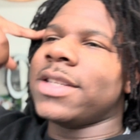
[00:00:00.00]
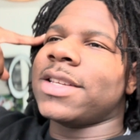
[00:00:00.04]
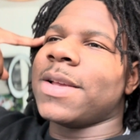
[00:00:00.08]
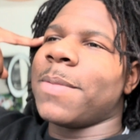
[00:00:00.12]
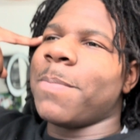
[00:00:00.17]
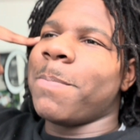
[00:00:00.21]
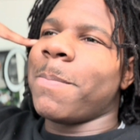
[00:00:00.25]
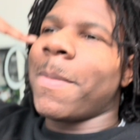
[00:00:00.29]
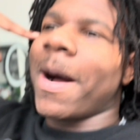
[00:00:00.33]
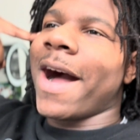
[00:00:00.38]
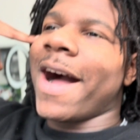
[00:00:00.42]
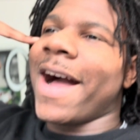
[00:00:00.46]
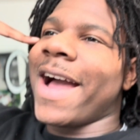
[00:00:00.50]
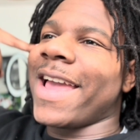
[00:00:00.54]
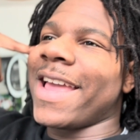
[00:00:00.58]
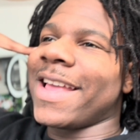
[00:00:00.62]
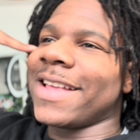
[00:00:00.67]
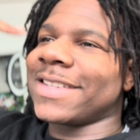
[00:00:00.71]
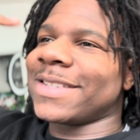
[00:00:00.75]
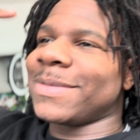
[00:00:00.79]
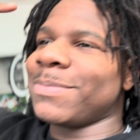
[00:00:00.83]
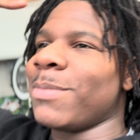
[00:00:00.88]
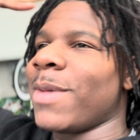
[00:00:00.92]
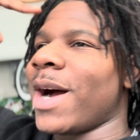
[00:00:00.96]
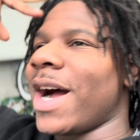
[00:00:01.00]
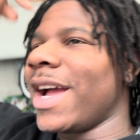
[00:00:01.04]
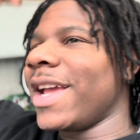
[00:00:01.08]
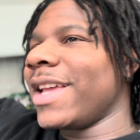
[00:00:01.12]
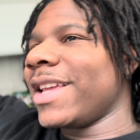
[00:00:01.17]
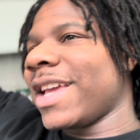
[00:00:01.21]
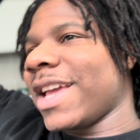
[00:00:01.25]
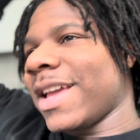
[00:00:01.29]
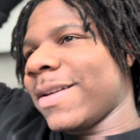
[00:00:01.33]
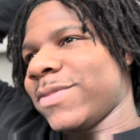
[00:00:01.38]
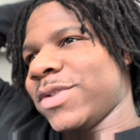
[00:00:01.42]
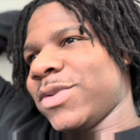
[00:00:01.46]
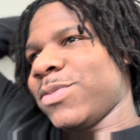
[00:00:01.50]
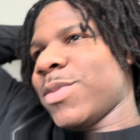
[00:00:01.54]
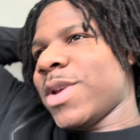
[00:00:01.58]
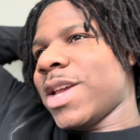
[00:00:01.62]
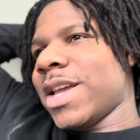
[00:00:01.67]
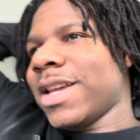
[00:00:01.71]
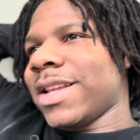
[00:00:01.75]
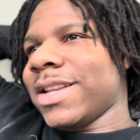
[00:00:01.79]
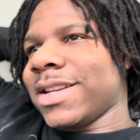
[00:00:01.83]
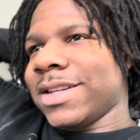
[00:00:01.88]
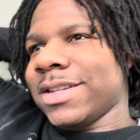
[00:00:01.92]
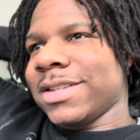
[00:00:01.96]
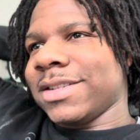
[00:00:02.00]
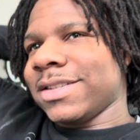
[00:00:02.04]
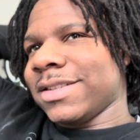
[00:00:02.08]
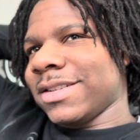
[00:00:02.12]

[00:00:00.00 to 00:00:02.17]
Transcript: mind games, man.